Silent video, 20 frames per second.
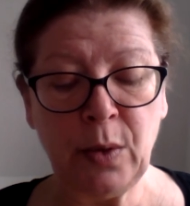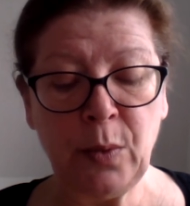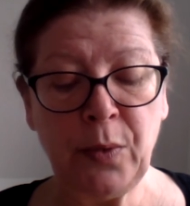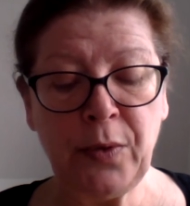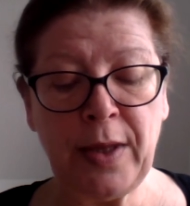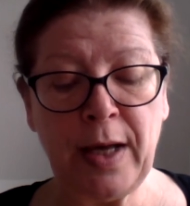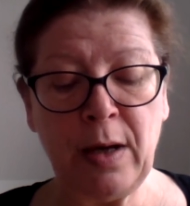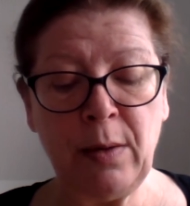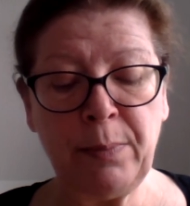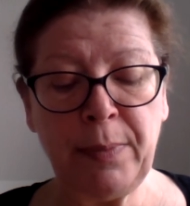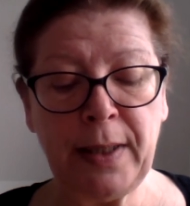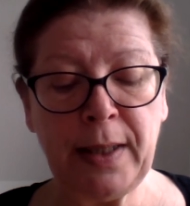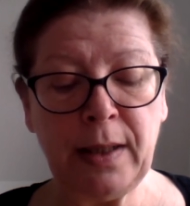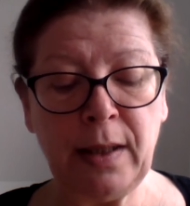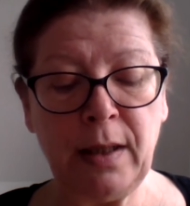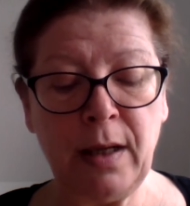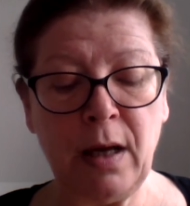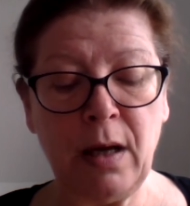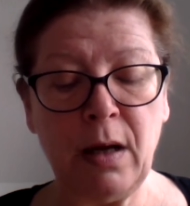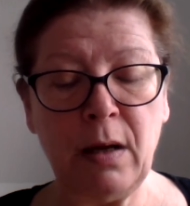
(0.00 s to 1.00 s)
without being
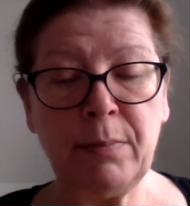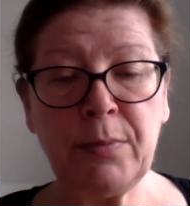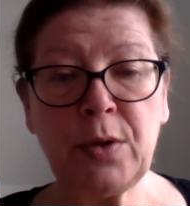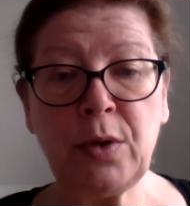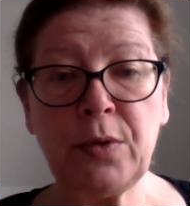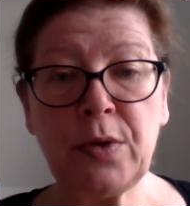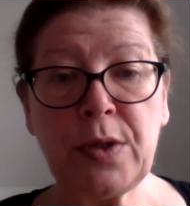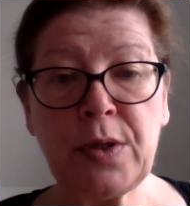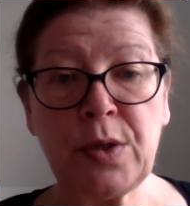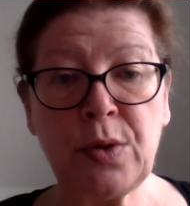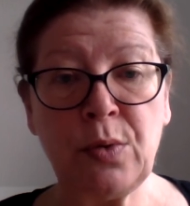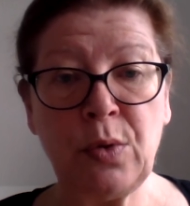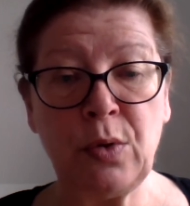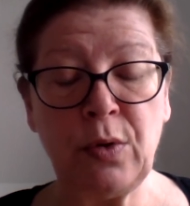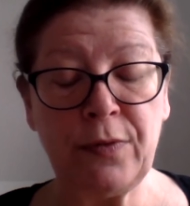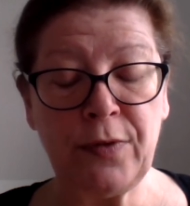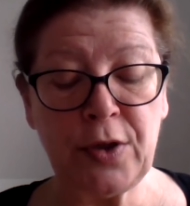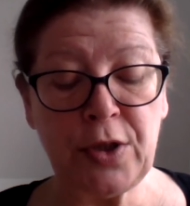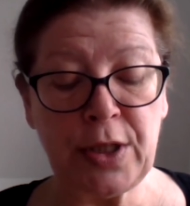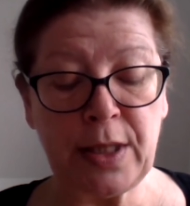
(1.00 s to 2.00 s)
alarmed on the
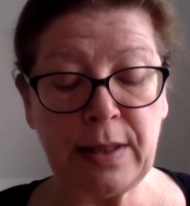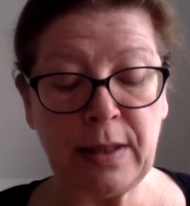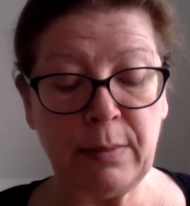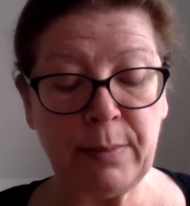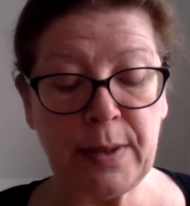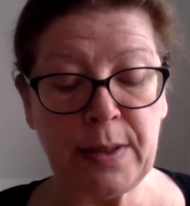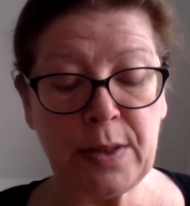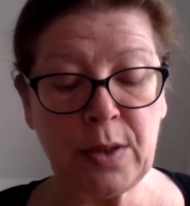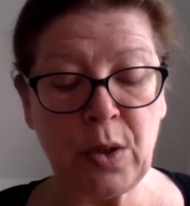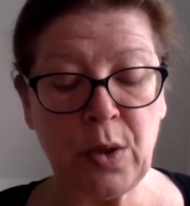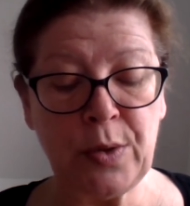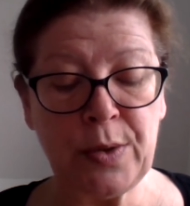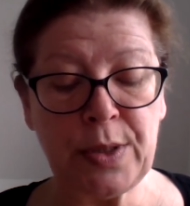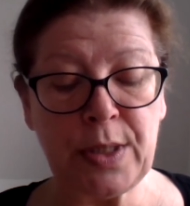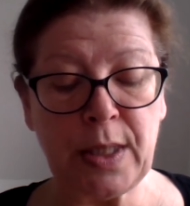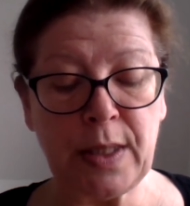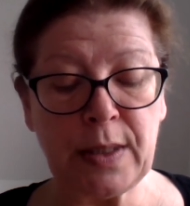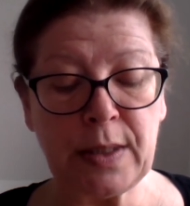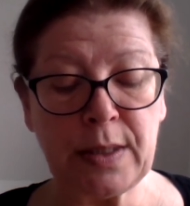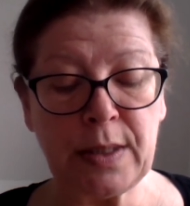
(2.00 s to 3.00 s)
score of the gentleman's
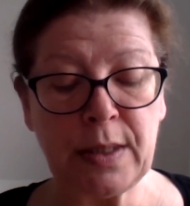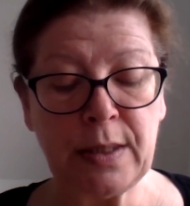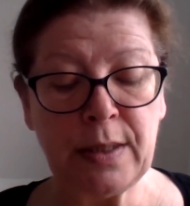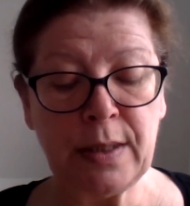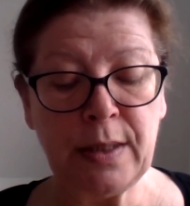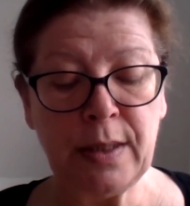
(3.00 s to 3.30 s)
conduct.